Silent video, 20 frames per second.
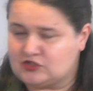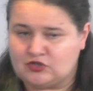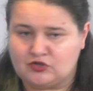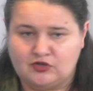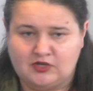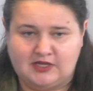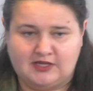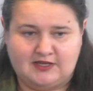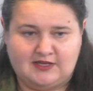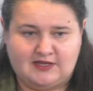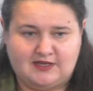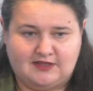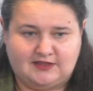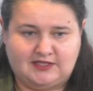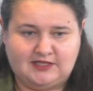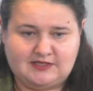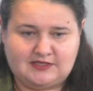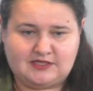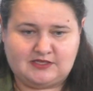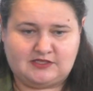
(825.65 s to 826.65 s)
So
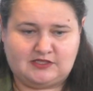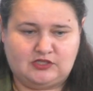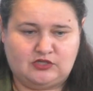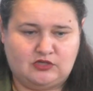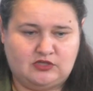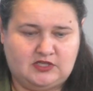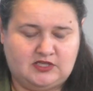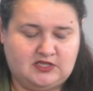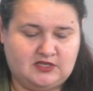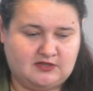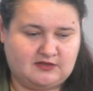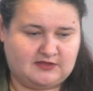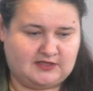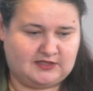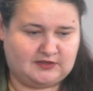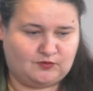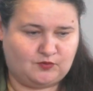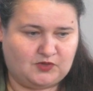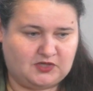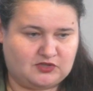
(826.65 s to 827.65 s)
this is unique
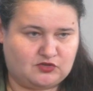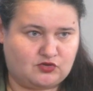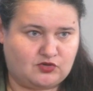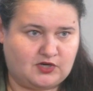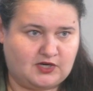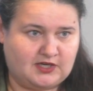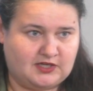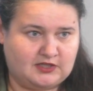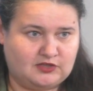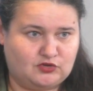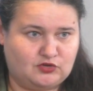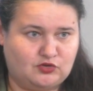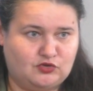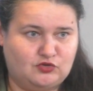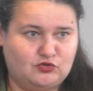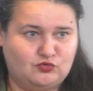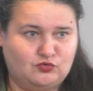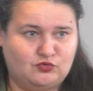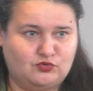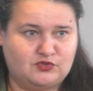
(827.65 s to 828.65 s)
that we are trying to
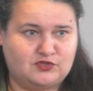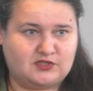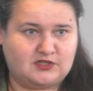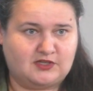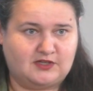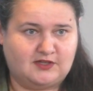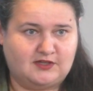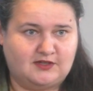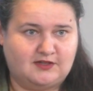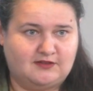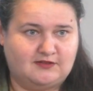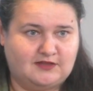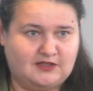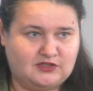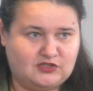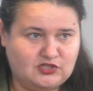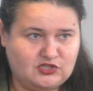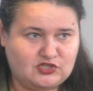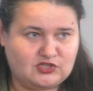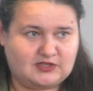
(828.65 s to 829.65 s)
use the
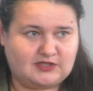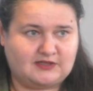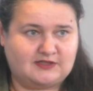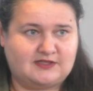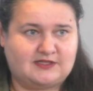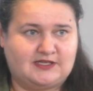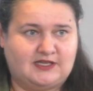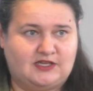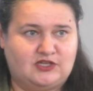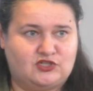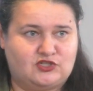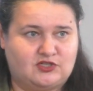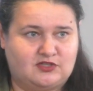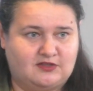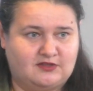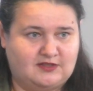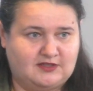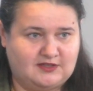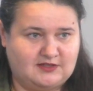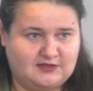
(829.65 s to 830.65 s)

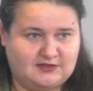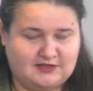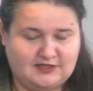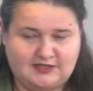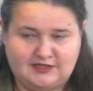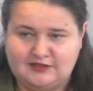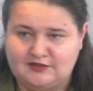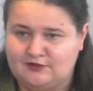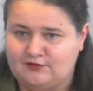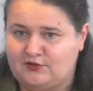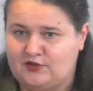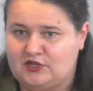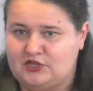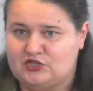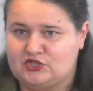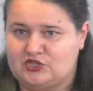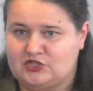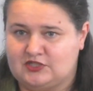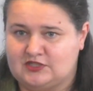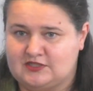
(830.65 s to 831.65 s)
digitalization, the, the
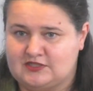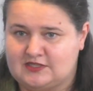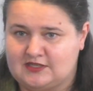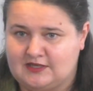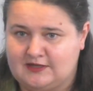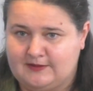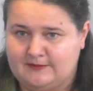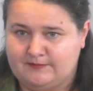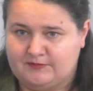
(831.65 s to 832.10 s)
innovations,